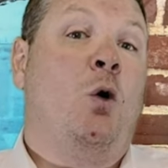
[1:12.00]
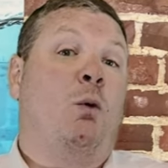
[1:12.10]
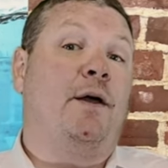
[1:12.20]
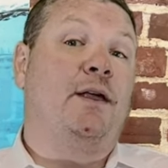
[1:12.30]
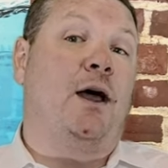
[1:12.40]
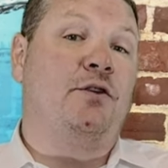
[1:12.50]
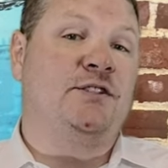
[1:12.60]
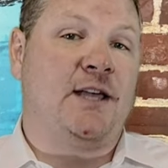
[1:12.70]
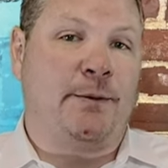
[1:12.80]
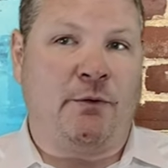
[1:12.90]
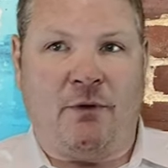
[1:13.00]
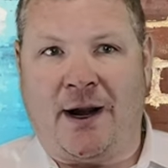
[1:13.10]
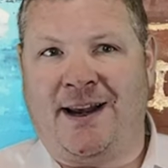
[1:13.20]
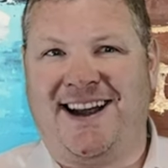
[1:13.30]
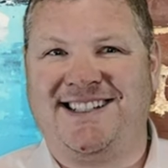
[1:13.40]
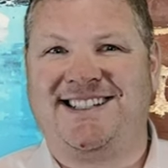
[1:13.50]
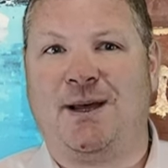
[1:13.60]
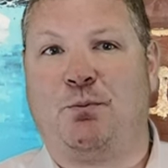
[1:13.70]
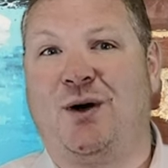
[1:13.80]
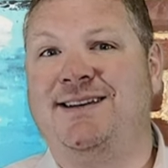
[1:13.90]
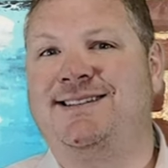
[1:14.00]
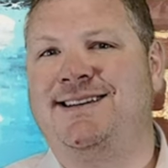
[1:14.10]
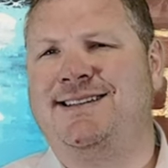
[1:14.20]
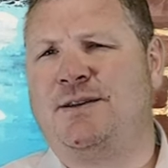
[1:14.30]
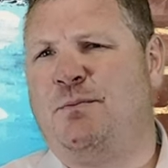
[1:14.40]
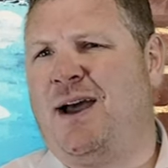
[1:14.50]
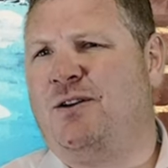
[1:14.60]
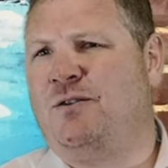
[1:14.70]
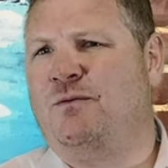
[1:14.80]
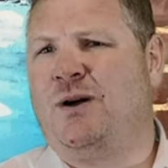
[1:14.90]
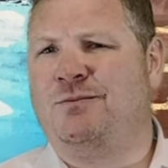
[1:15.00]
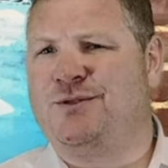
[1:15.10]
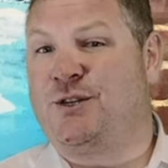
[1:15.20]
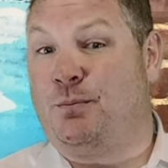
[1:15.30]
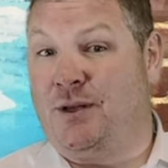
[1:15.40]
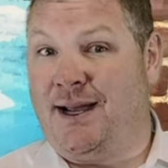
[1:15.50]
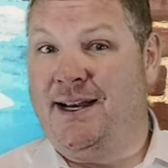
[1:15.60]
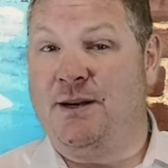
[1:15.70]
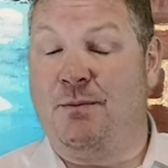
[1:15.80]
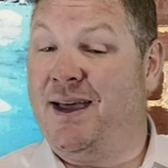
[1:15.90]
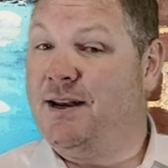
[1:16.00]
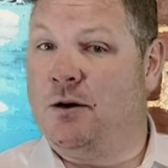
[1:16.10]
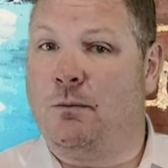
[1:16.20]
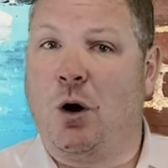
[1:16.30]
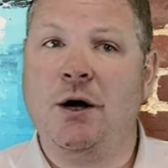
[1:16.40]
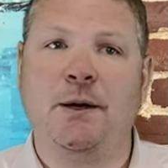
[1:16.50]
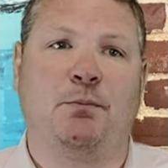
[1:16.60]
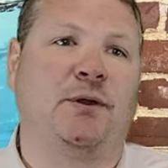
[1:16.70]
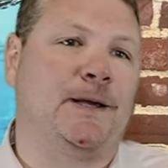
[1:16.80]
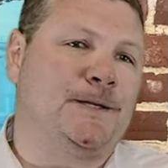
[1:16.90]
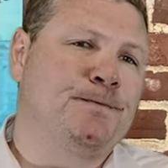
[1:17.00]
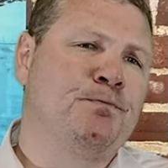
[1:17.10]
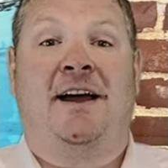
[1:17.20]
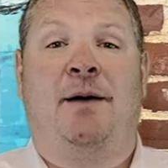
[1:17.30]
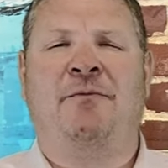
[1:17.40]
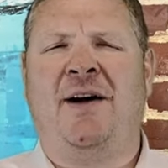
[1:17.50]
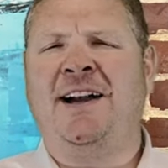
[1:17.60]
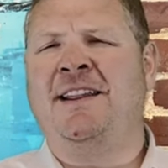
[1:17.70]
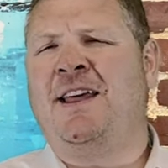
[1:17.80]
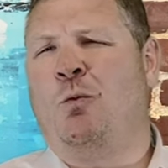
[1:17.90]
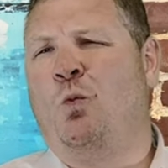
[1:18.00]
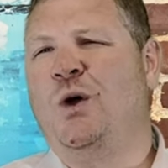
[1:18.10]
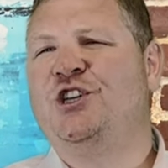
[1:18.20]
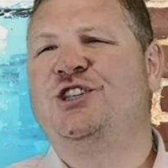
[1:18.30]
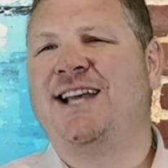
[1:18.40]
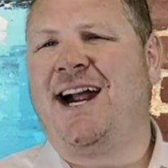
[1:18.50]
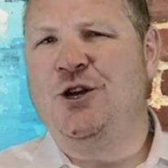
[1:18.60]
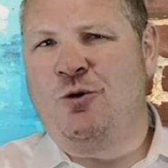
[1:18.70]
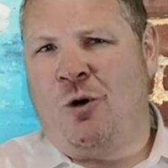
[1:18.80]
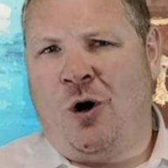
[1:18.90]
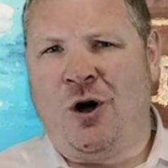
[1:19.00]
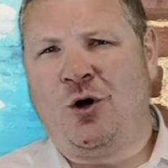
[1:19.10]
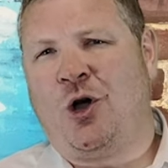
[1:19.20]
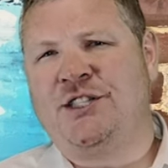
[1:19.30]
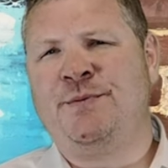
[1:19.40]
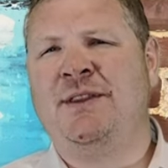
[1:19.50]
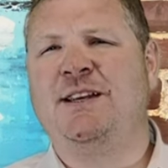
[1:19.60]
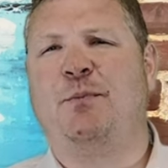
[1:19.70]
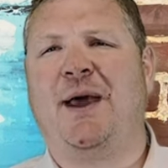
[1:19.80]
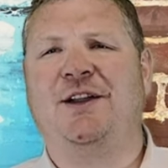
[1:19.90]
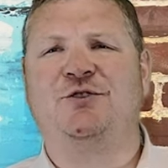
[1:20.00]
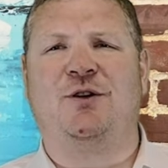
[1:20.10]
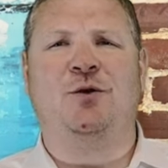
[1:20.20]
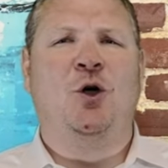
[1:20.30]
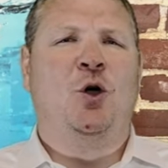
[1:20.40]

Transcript: while the other segment recognizes that pricing is a matter of, well, supply and demand in a marketplace. I'm finding that which side you're on ultimately depends on